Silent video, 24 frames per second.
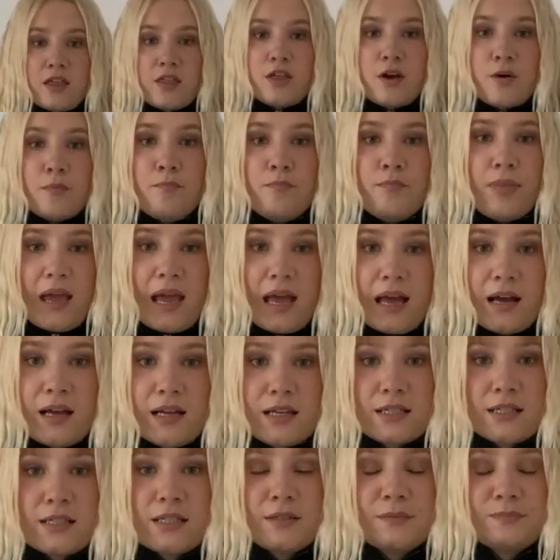The
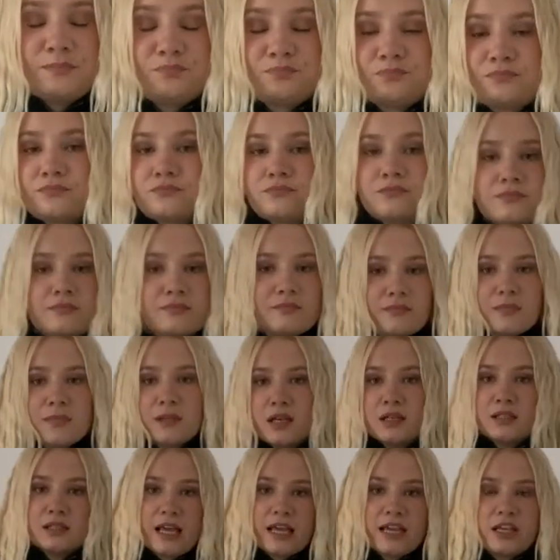band
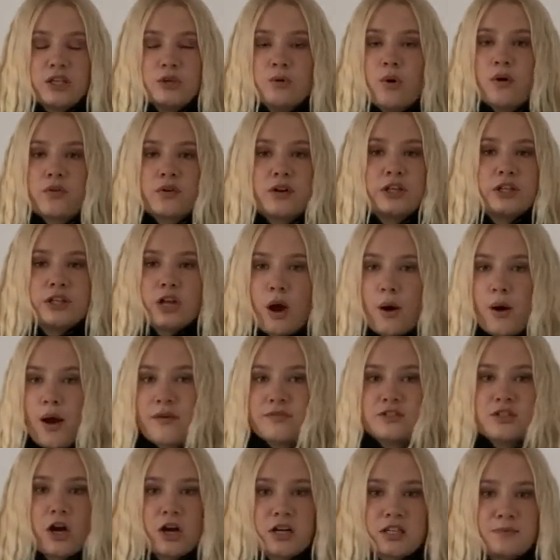like you already know,
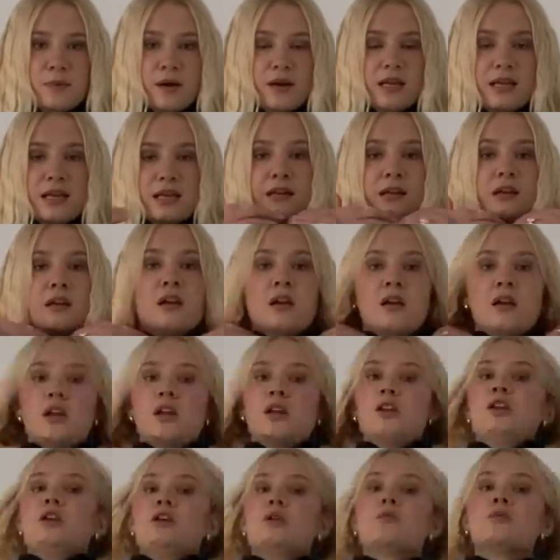I've talked about it in
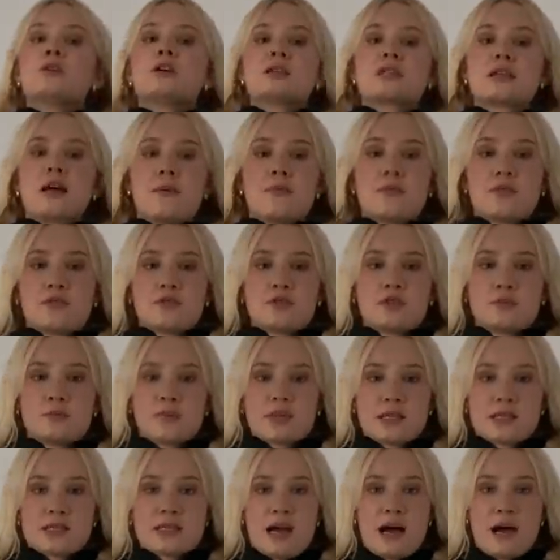numerous conflict with
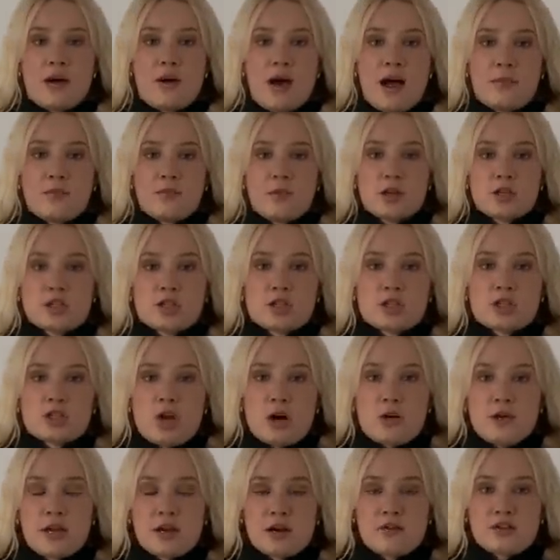me is how I'm
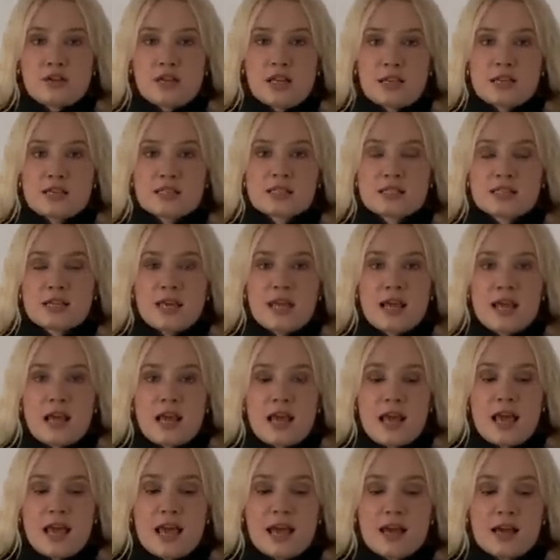so here for this.
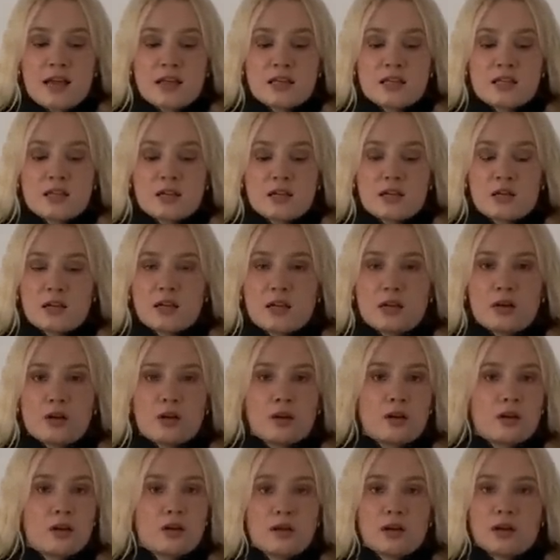And
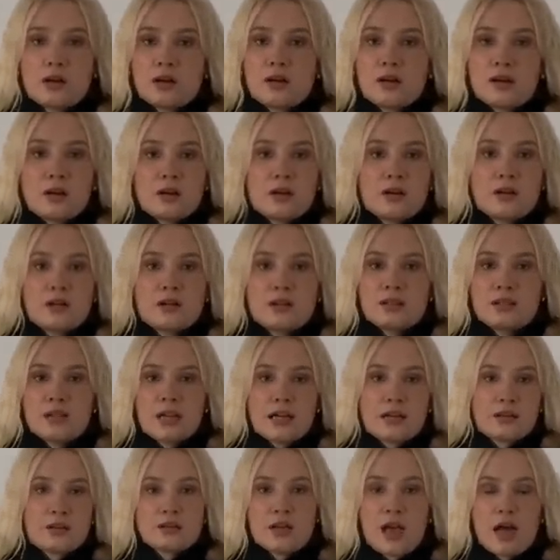
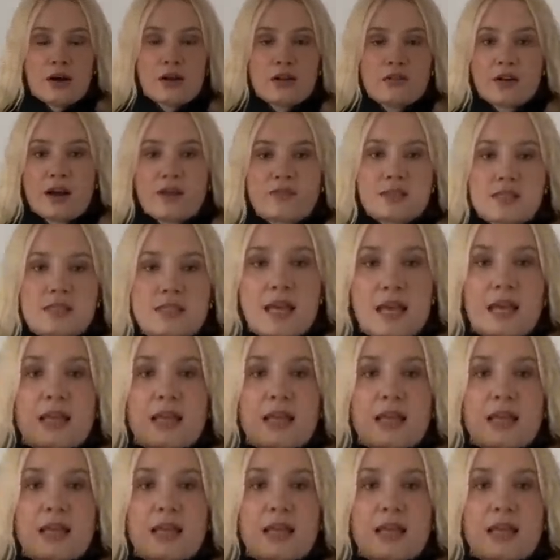like, I don't even have to say